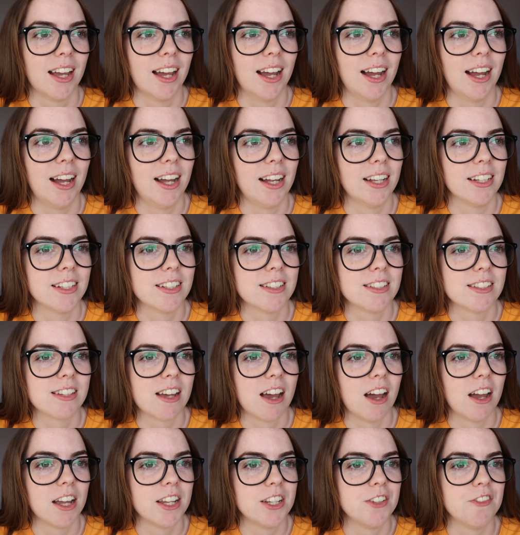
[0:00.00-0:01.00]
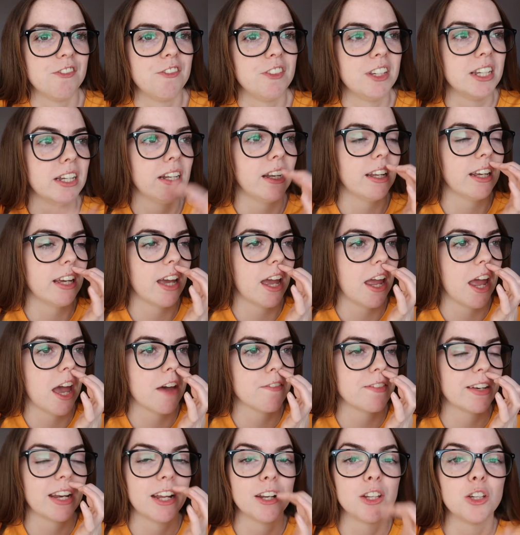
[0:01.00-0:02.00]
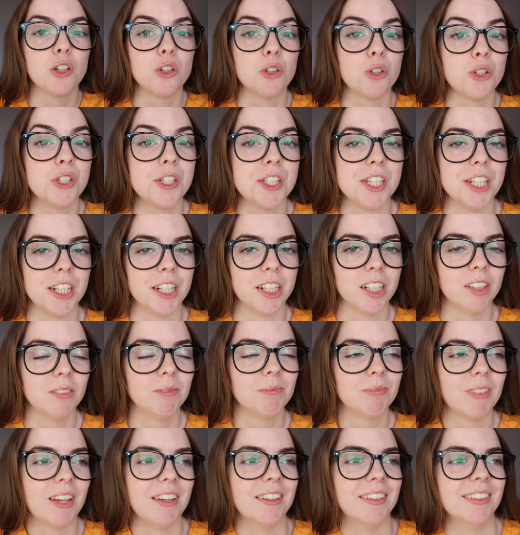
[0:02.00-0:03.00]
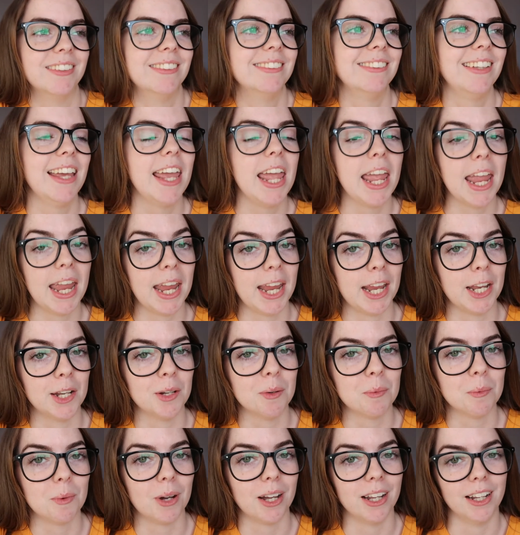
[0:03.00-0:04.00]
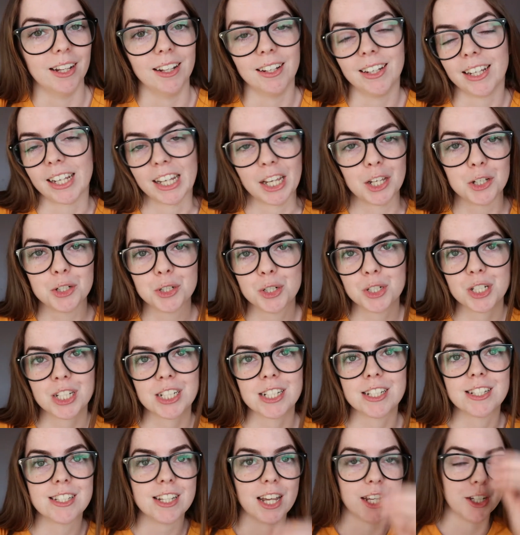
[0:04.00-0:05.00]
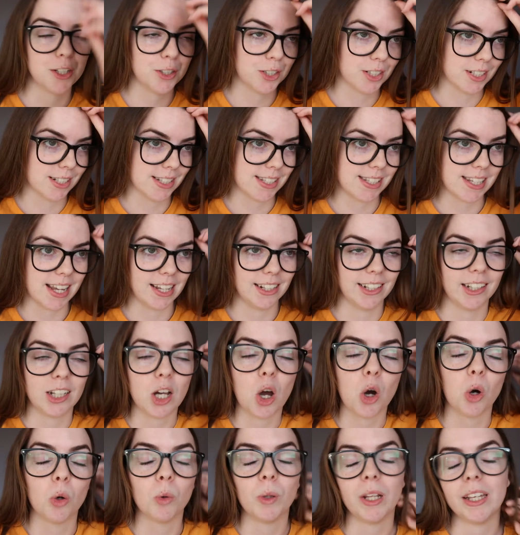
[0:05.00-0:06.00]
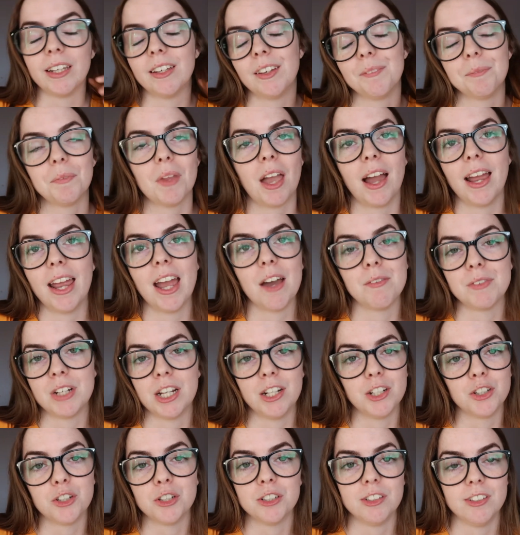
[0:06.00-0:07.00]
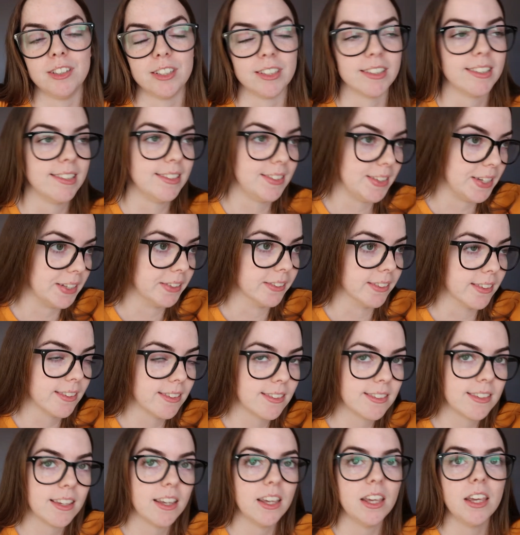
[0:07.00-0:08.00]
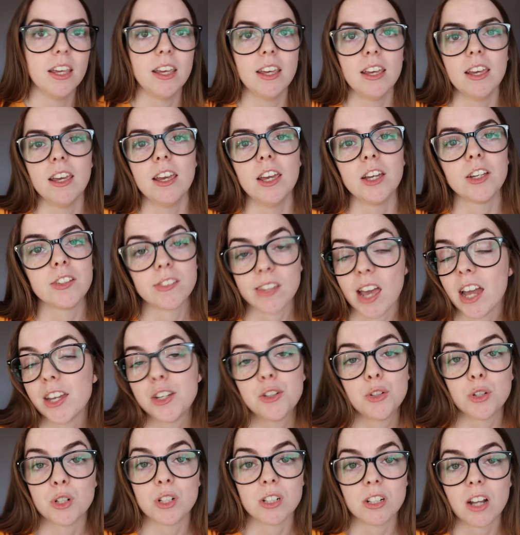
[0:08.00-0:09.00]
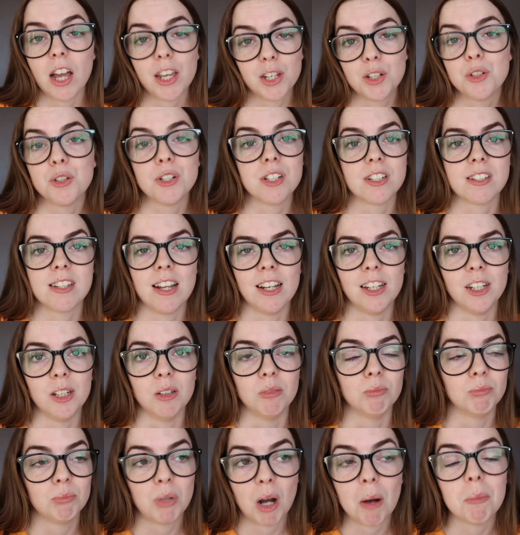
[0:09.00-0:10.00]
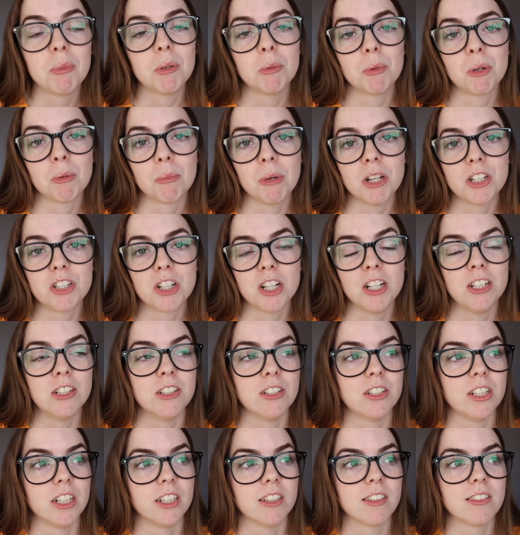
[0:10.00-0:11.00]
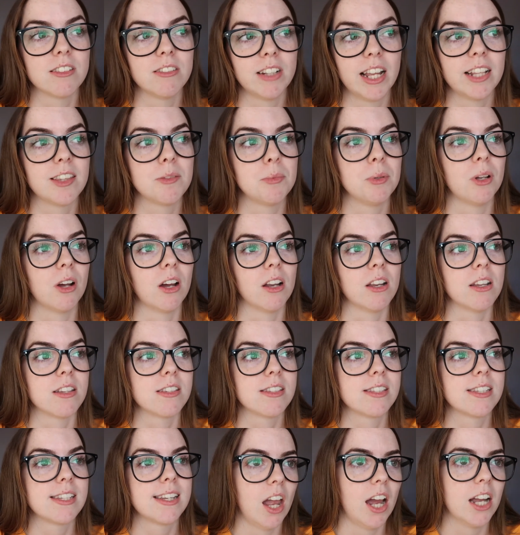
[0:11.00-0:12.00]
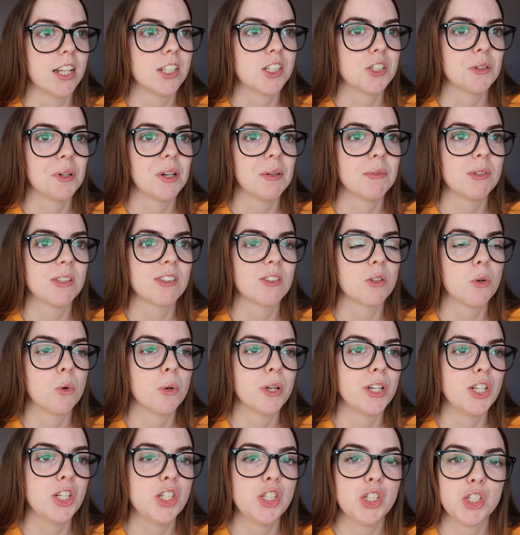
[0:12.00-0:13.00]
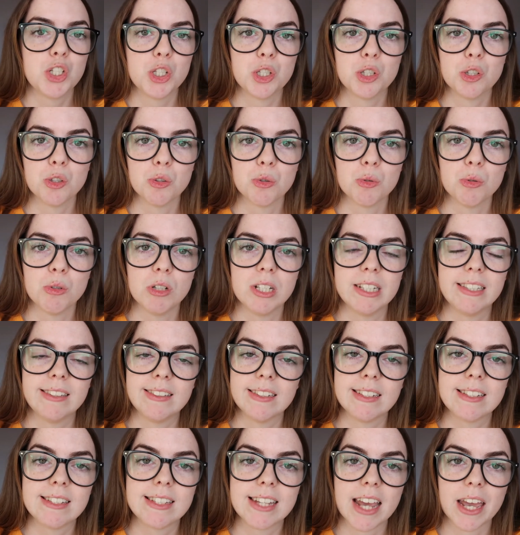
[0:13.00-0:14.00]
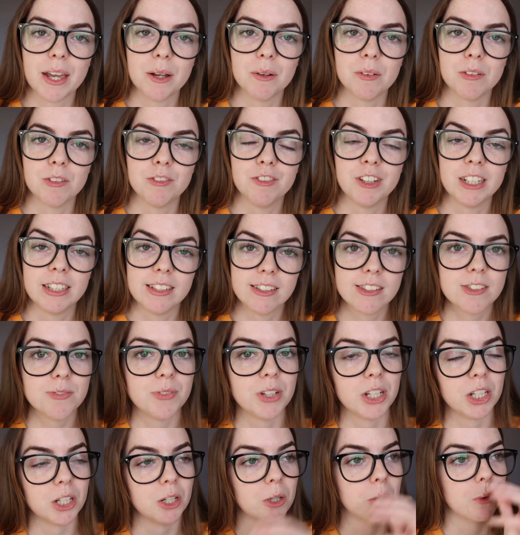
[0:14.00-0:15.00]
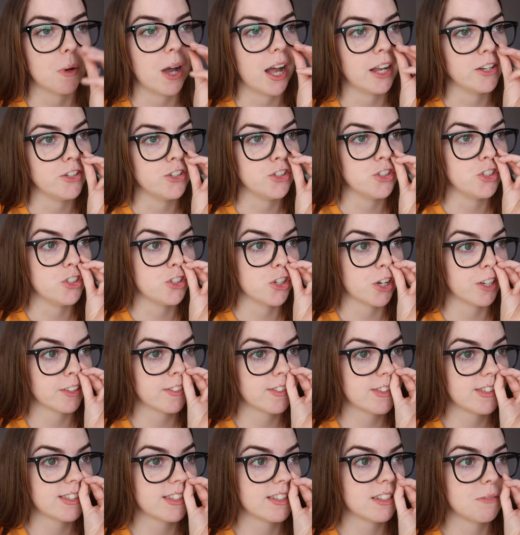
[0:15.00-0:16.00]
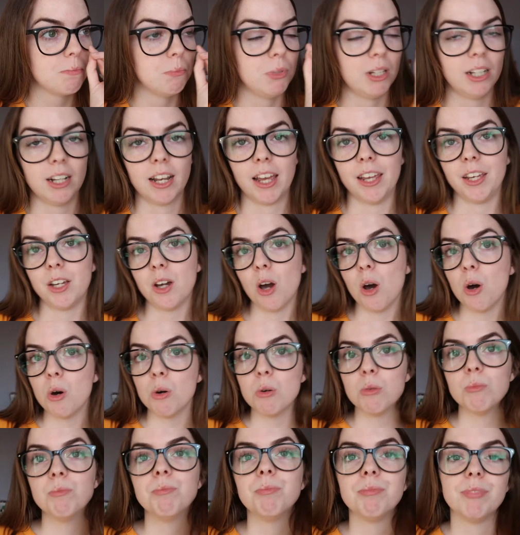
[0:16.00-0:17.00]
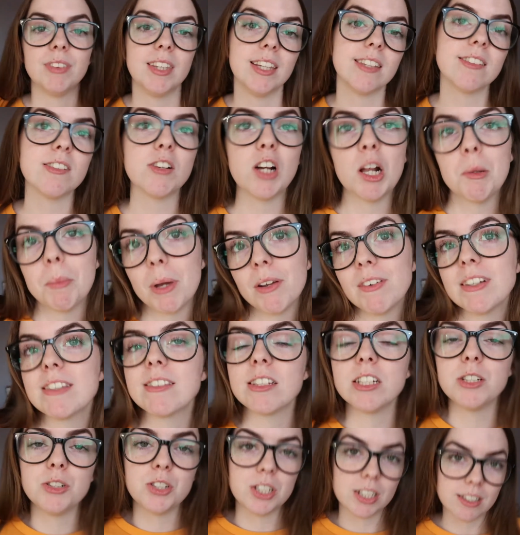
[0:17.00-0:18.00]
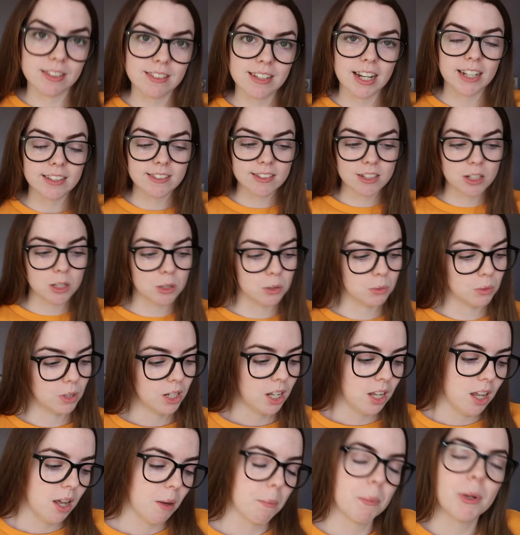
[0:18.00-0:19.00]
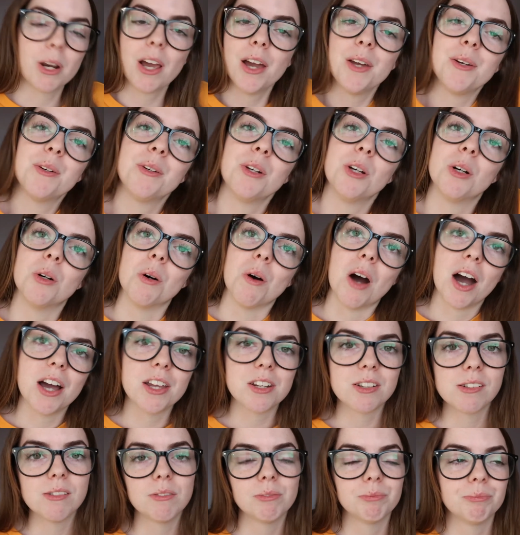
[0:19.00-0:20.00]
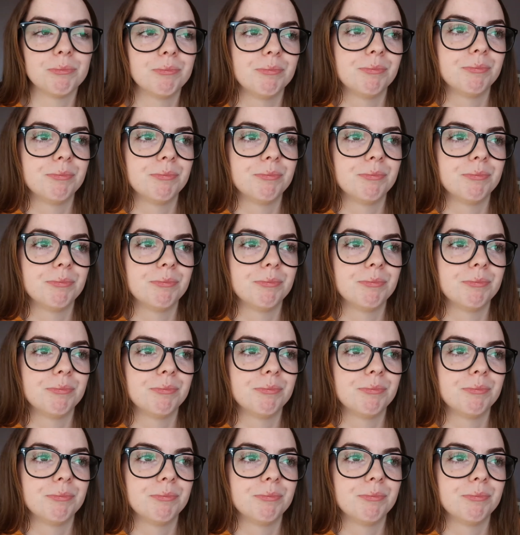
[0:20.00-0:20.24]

And I feel like I haven't had a good year in a while. Like I couldn't say like, oh, like I haven't had a good year since. Because I couldn't tell you. Probably one of my childhood years, let's be honest. And so I was going to sit down for this video and just be like, oh, these are all my resolutions, let's go. But I don't know, I don't